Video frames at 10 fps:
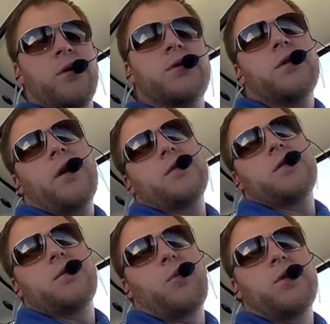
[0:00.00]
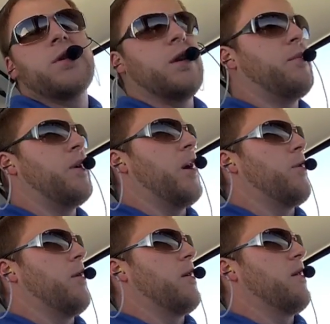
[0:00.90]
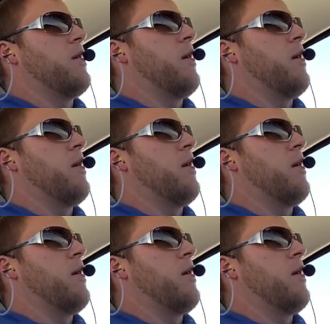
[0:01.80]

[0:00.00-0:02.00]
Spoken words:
in a Cirrus as a person could be, I think.